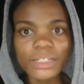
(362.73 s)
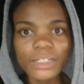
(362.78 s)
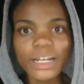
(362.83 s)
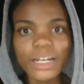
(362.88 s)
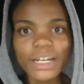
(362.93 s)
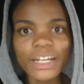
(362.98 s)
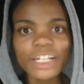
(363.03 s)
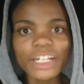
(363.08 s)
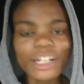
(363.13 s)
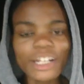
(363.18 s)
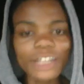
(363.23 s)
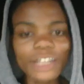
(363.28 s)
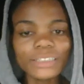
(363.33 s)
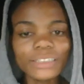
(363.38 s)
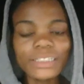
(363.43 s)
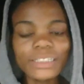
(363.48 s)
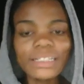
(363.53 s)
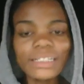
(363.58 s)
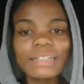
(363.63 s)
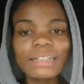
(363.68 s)

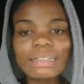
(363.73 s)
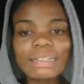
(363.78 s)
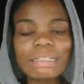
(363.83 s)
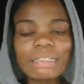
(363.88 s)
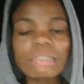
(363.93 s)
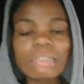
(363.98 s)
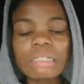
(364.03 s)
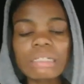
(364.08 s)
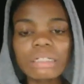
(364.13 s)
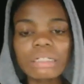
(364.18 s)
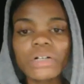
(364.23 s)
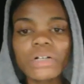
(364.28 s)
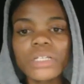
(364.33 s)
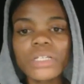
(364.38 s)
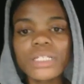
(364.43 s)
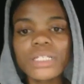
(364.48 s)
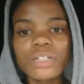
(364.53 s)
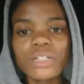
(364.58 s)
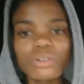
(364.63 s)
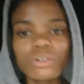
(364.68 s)
that is the class
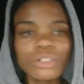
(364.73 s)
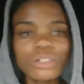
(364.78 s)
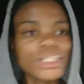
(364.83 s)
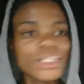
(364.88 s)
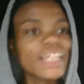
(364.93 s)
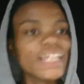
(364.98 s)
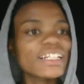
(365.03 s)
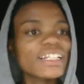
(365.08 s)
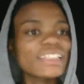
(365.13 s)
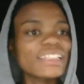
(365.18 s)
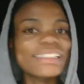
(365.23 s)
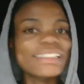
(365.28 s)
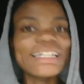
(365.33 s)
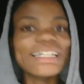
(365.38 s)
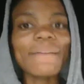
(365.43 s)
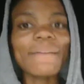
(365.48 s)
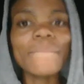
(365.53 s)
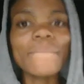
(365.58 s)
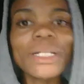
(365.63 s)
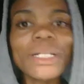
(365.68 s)
that contain the
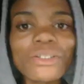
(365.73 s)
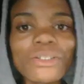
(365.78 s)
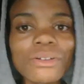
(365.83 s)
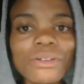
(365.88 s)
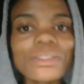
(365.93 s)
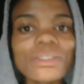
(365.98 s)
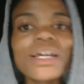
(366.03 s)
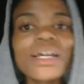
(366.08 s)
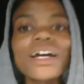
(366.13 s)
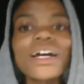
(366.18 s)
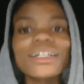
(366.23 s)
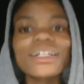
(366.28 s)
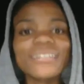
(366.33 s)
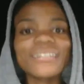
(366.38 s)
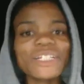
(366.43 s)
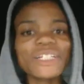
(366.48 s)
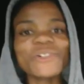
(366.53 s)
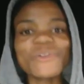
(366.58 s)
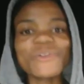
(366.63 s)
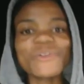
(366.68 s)
method that
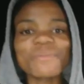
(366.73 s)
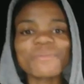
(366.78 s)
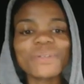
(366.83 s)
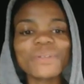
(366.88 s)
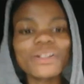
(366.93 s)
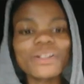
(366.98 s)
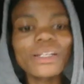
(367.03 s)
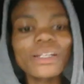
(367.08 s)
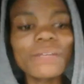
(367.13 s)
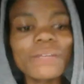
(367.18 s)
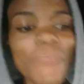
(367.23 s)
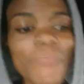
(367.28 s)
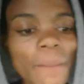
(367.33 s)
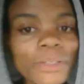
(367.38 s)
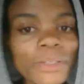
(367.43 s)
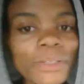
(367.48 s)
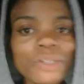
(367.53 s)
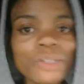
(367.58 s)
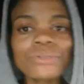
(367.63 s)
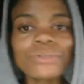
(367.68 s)
will be
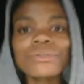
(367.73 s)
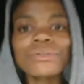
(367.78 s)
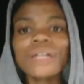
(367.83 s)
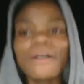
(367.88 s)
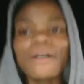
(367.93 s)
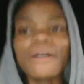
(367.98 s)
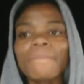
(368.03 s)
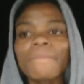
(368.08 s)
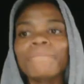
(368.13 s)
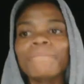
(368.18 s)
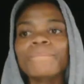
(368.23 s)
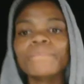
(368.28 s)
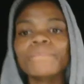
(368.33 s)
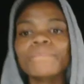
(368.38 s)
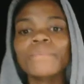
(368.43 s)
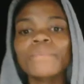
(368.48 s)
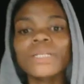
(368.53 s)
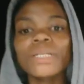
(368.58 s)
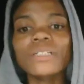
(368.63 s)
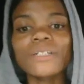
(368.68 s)
mapped to the
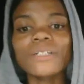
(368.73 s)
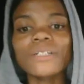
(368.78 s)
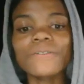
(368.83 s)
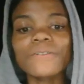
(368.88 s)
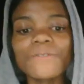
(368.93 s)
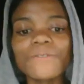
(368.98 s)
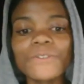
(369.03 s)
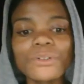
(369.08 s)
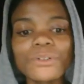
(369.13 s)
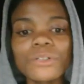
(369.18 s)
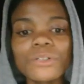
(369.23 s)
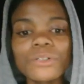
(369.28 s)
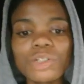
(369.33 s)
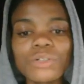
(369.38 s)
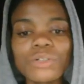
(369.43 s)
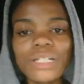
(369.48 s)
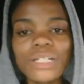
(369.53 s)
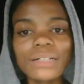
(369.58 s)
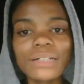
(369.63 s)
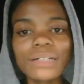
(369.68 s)
view, to
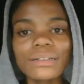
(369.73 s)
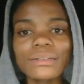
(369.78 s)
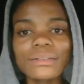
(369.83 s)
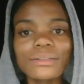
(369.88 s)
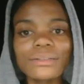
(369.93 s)
the